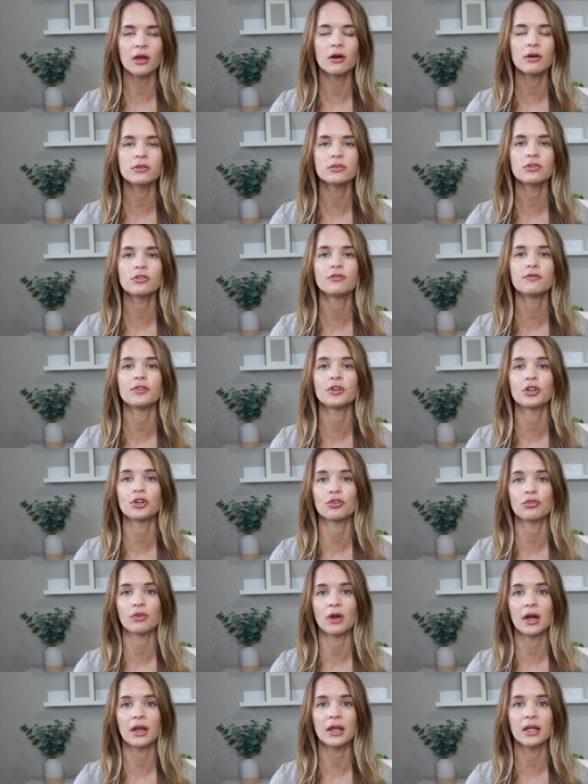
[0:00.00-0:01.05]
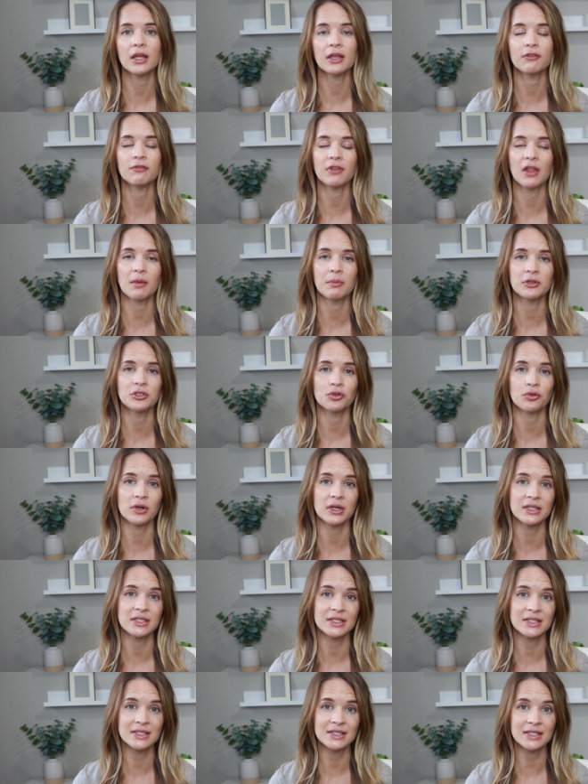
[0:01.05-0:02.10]
also for chronic inflammatory
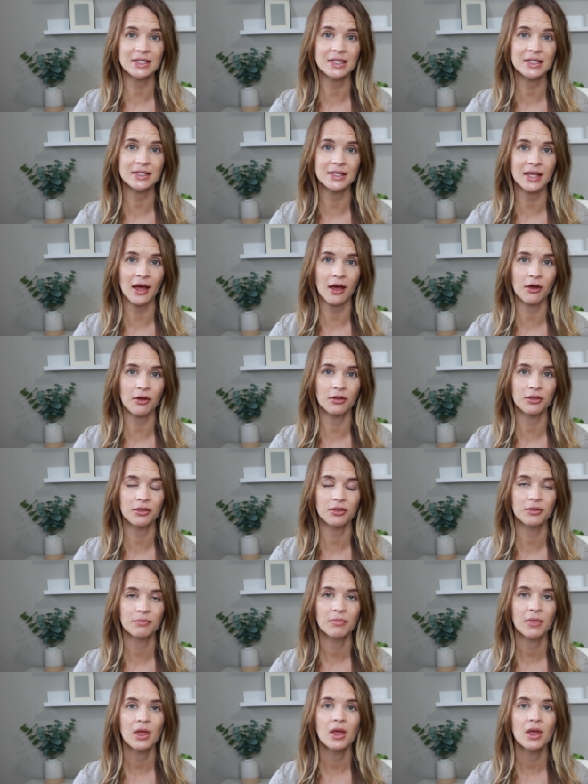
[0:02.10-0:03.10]
disease health.